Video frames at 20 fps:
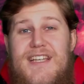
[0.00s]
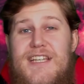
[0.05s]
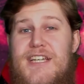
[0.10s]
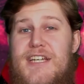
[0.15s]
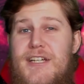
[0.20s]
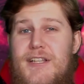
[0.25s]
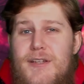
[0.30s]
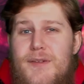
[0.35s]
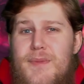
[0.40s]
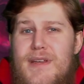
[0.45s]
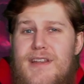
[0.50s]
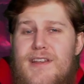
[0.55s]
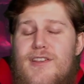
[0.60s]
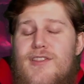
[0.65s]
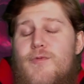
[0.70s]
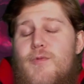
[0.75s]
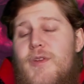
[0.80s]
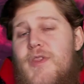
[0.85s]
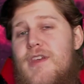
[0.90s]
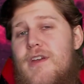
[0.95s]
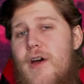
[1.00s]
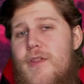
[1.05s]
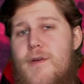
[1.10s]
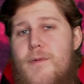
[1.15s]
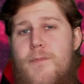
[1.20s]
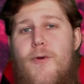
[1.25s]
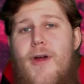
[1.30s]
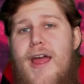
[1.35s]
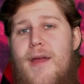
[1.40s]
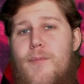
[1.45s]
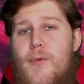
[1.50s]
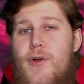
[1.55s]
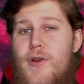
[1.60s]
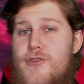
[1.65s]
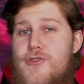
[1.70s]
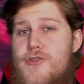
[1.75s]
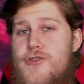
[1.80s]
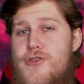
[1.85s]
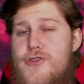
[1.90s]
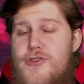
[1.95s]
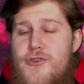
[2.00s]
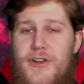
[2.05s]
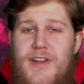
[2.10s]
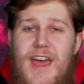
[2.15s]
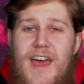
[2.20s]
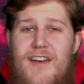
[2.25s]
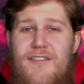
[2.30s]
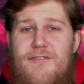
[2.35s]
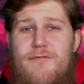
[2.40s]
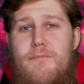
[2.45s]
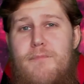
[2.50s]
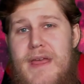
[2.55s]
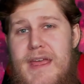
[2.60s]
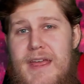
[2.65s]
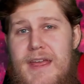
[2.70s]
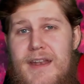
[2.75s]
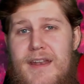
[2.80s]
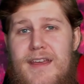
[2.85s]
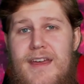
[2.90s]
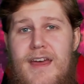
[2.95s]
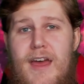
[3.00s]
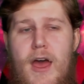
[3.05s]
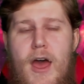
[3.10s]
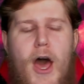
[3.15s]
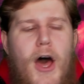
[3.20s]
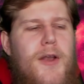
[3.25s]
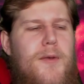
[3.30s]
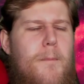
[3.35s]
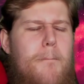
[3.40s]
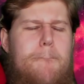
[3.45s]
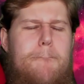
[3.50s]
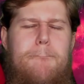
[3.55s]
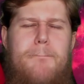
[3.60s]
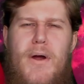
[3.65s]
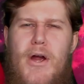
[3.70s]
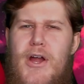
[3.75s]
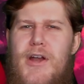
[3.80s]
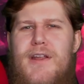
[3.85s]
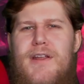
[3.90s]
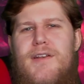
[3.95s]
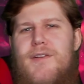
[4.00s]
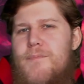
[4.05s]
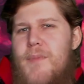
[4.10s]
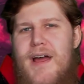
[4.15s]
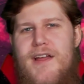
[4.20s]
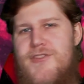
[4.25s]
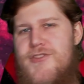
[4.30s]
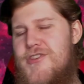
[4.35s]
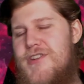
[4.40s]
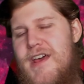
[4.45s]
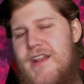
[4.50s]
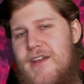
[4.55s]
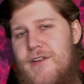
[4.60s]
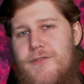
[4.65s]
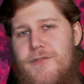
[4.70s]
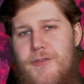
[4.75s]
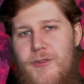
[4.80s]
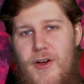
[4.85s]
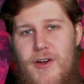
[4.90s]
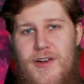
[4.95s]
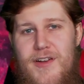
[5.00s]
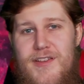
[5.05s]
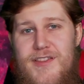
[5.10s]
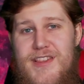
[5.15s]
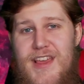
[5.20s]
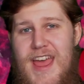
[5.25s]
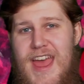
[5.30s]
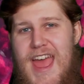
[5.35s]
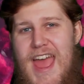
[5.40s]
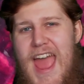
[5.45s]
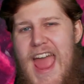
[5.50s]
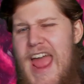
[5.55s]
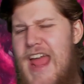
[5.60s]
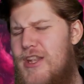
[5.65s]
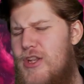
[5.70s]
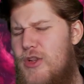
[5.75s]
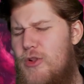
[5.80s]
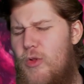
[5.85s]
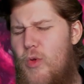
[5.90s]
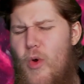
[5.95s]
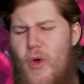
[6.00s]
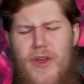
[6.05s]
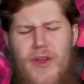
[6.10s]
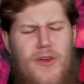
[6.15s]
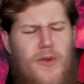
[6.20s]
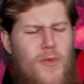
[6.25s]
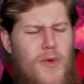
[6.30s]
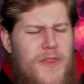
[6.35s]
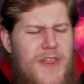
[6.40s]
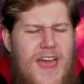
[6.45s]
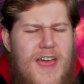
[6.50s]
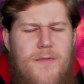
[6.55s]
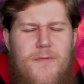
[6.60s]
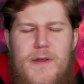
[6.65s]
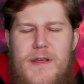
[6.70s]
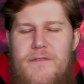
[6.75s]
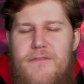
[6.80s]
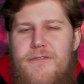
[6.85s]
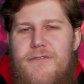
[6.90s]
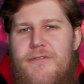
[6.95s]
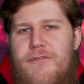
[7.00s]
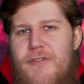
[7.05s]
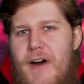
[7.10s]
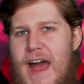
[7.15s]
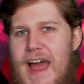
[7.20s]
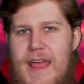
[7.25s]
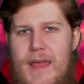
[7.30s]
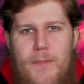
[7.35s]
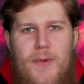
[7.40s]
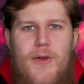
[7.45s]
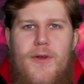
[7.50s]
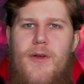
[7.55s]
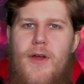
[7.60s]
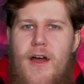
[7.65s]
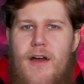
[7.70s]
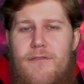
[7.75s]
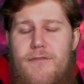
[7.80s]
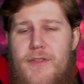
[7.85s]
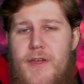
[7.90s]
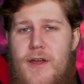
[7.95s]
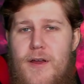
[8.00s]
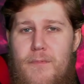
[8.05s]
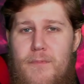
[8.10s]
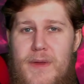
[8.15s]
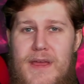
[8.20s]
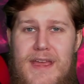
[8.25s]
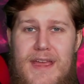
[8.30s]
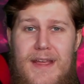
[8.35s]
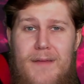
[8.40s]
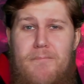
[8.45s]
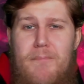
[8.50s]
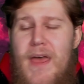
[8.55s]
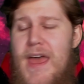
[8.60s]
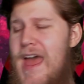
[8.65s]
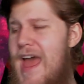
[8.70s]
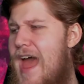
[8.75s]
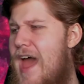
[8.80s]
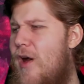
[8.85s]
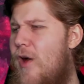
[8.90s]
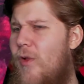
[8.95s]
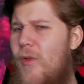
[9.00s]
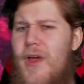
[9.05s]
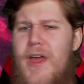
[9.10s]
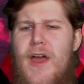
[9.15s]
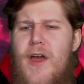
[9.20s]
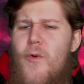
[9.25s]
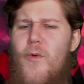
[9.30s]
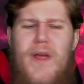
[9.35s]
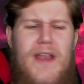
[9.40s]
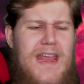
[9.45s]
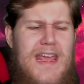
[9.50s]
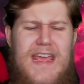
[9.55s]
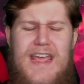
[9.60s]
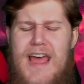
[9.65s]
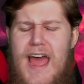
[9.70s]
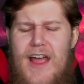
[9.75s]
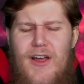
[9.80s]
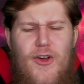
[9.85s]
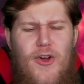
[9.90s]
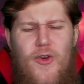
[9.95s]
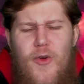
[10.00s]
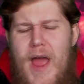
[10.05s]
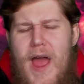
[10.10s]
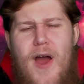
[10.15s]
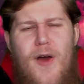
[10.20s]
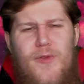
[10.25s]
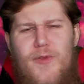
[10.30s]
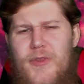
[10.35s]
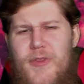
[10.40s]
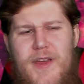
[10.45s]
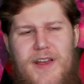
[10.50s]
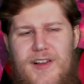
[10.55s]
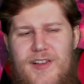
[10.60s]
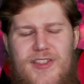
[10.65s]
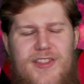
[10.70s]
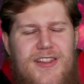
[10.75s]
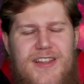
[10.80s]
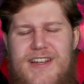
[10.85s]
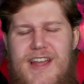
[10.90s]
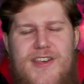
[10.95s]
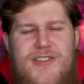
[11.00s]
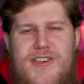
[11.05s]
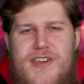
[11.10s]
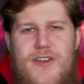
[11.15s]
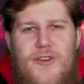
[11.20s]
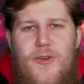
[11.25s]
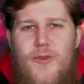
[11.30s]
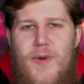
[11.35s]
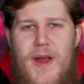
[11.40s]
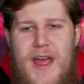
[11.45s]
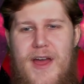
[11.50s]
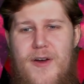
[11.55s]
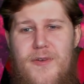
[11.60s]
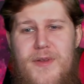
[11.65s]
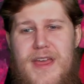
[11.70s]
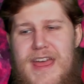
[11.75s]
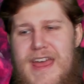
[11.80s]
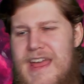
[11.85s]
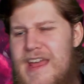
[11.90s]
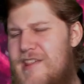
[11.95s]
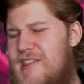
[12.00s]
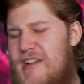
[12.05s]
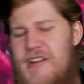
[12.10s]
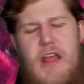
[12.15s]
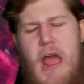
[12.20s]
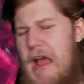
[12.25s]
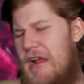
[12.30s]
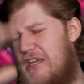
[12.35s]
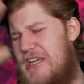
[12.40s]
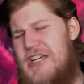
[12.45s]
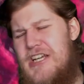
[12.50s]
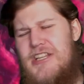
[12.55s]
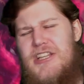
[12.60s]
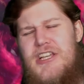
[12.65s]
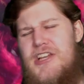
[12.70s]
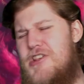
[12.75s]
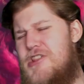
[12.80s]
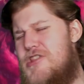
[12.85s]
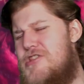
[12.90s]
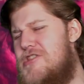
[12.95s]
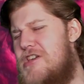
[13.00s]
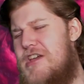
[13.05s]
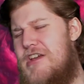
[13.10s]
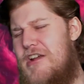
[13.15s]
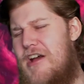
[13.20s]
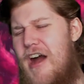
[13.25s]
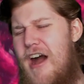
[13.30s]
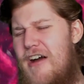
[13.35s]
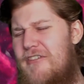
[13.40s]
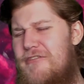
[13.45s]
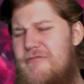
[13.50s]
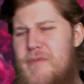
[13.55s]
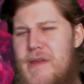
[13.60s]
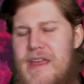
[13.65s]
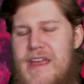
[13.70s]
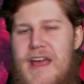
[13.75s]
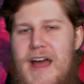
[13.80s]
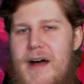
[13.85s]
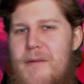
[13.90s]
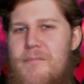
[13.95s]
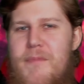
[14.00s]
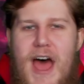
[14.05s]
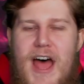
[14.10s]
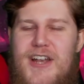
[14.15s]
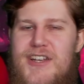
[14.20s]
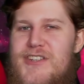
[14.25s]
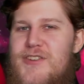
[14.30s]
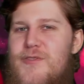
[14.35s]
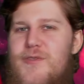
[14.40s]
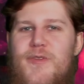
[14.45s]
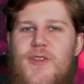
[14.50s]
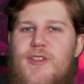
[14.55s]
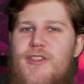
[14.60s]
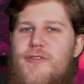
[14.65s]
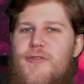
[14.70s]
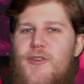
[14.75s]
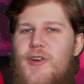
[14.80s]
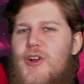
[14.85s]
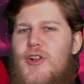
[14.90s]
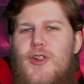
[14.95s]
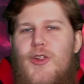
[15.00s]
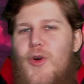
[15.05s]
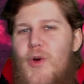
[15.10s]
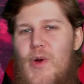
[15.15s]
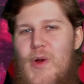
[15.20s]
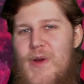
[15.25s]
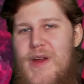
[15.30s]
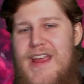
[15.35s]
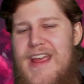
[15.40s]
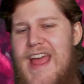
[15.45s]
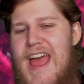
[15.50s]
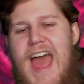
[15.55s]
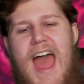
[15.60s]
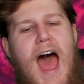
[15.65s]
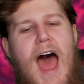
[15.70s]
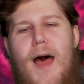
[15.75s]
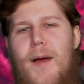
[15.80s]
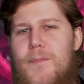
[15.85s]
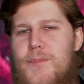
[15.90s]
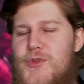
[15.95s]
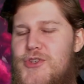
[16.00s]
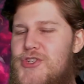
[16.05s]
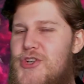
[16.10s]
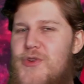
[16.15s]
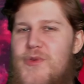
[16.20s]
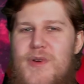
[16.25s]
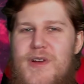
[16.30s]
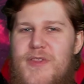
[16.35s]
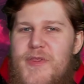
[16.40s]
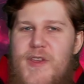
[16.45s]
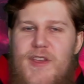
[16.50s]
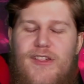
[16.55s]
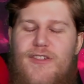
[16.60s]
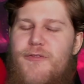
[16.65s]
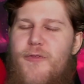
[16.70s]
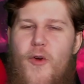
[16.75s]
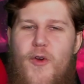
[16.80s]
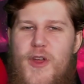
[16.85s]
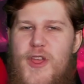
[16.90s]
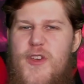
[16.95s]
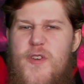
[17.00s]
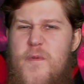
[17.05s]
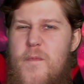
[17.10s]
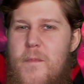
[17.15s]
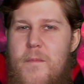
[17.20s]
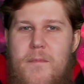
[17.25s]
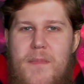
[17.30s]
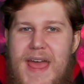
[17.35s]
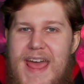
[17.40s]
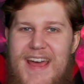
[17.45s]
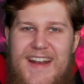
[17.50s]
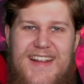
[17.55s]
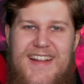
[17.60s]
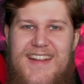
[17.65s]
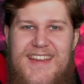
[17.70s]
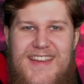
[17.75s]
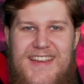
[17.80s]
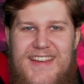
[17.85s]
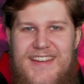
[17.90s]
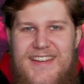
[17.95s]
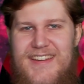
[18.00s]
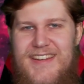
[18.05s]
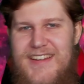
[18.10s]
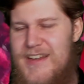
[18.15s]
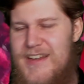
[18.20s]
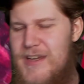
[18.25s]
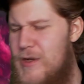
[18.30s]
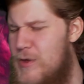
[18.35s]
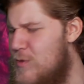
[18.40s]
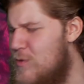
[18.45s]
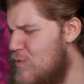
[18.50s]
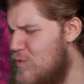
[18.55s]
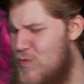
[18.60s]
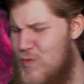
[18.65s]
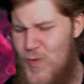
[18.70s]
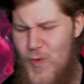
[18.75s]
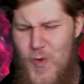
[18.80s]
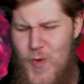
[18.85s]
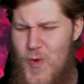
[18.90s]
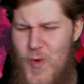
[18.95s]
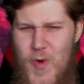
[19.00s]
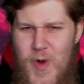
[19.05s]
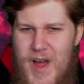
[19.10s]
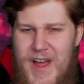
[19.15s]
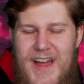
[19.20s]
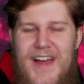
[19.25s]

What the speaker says: Guilliman is what the other Primarchs should have been, unburdened by genetic flaws and loyal with every fiber of their being. Hell, when he got crowned with like a Slaneshi crown, he said, "Nah, get this shit off me. I'm not doing this for glory. I'm doing this for humanity." Ooh.